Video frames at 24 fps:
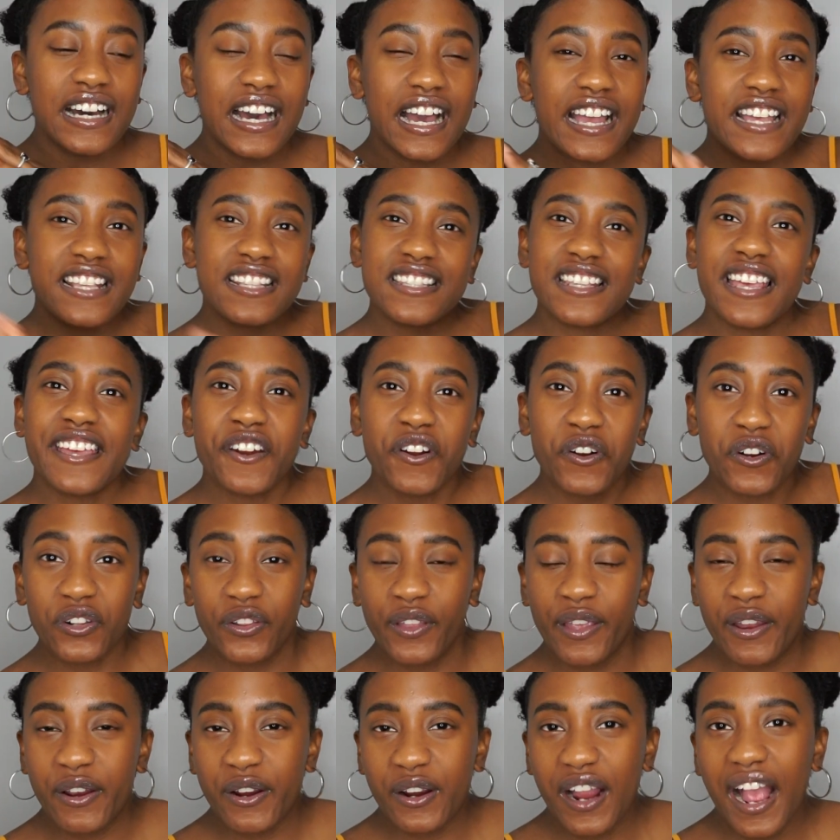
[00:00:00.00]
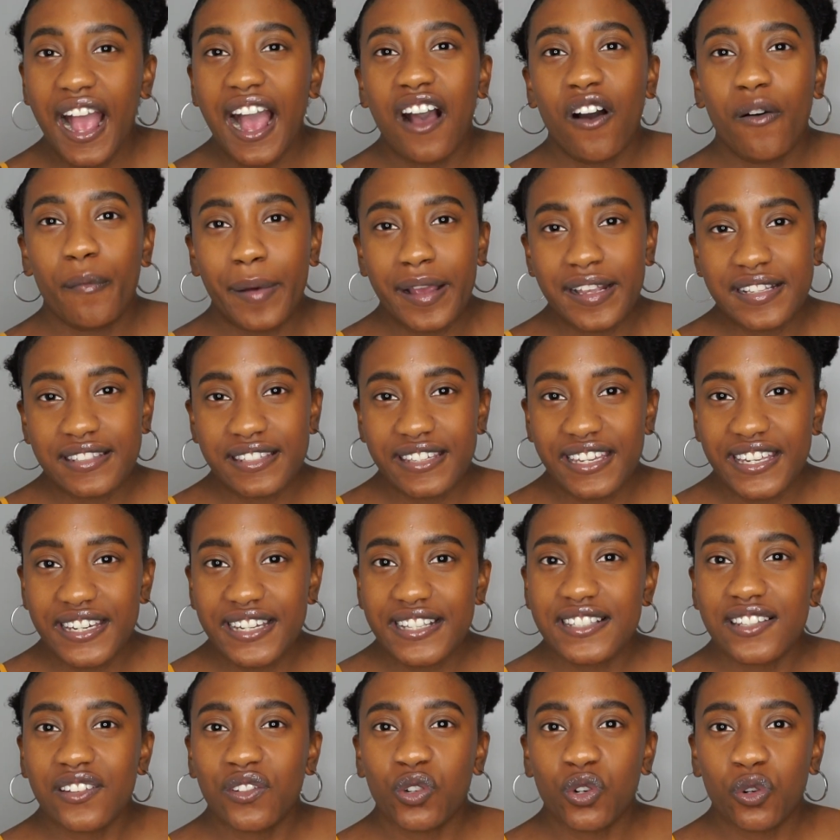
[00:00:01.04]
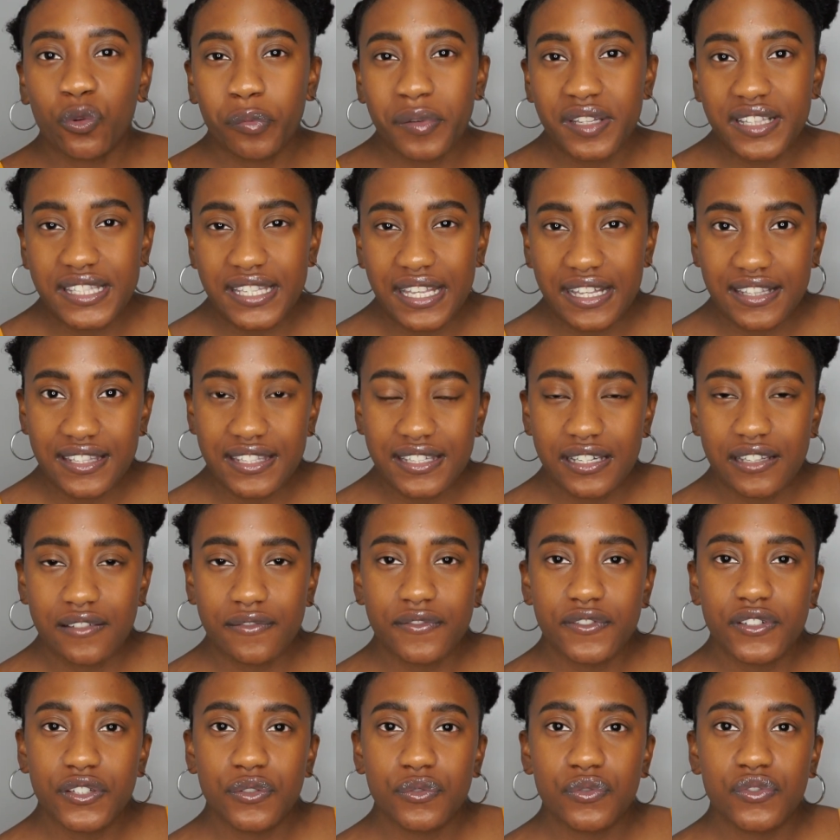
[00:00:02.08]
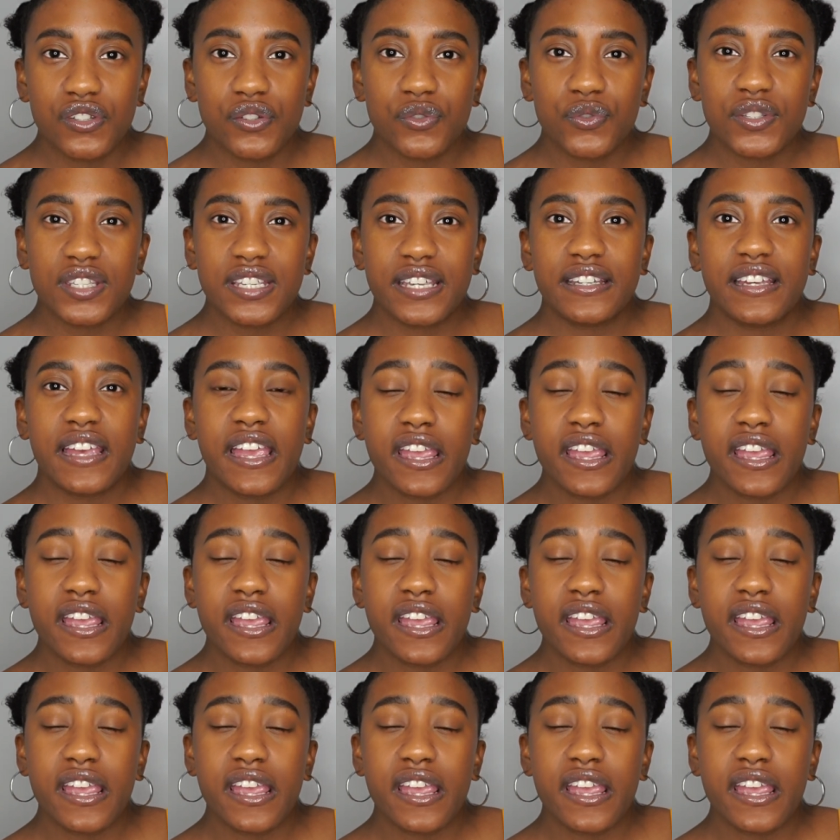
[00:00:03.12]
I said earlier how my skin is a little bit sensitive to using